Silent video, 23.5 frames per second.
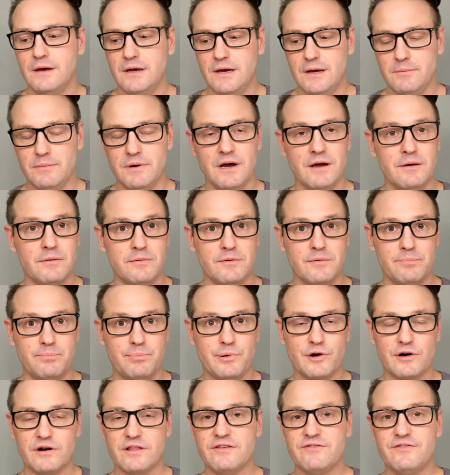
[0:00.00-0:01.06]
Um, I
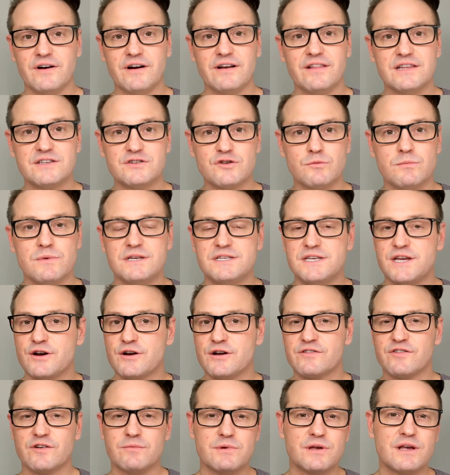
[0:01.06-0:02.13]
part of the fun of this for me is
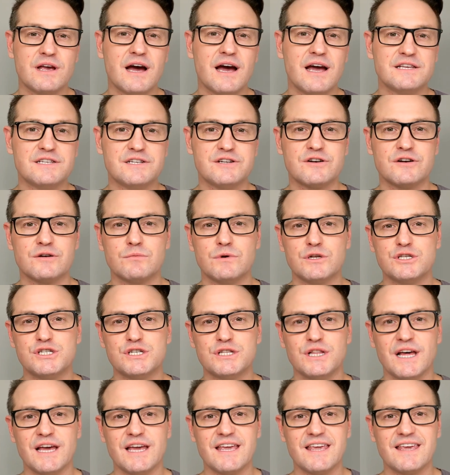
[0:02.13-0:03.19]
hearing from you guys, hearing what you
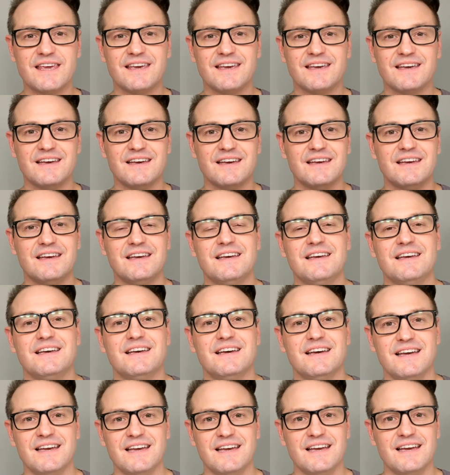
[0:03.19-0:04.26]
like
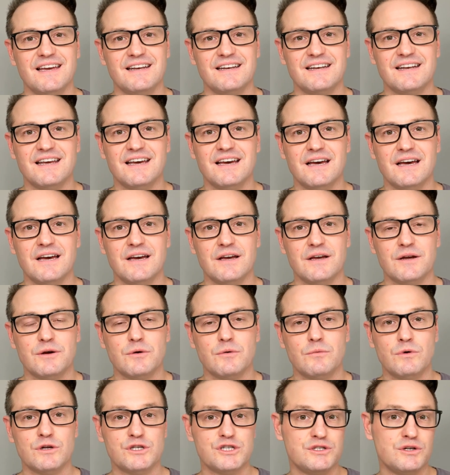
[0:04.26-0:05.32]
and uh,
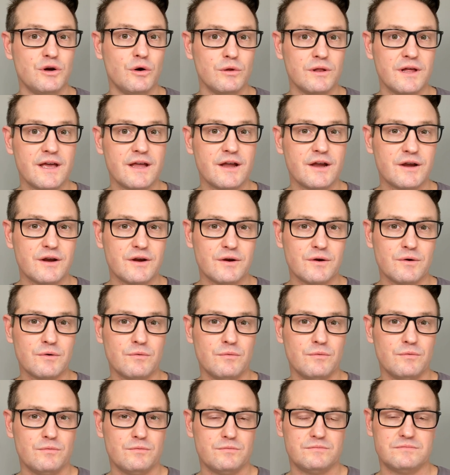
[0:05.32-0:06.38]
what you don't like,
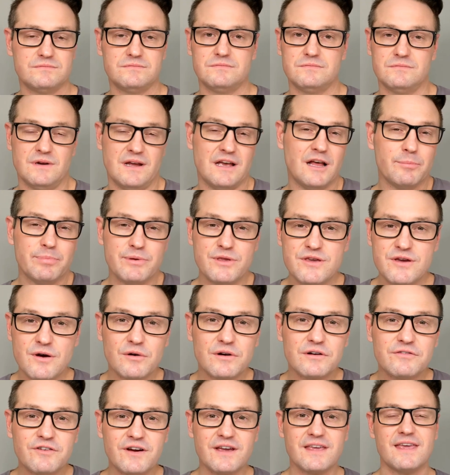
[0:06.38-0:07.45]
helping you
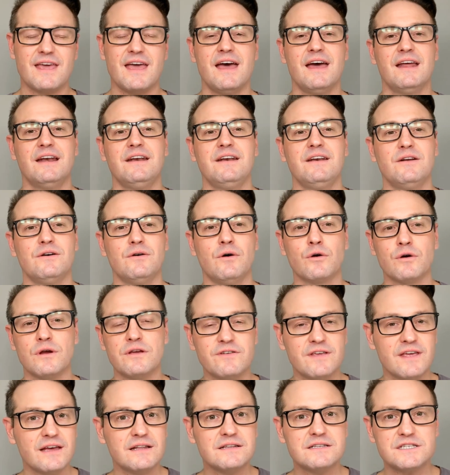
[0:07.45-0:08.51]
out if I can, or
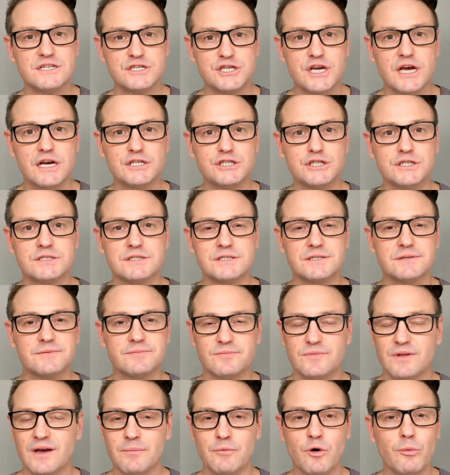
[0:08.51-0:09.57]
even getting suggestions.
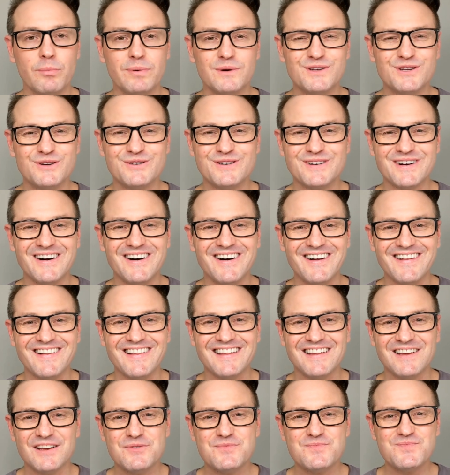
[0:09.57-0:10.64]
I'm open to it
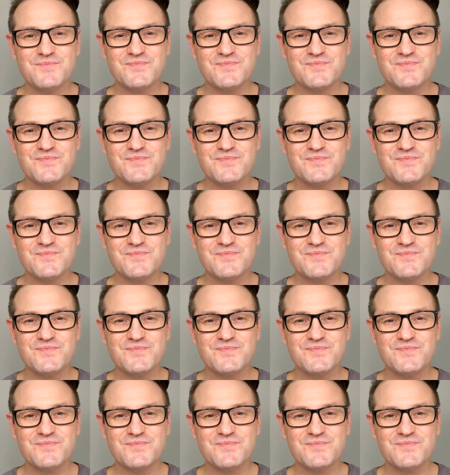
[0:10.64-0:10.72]
all.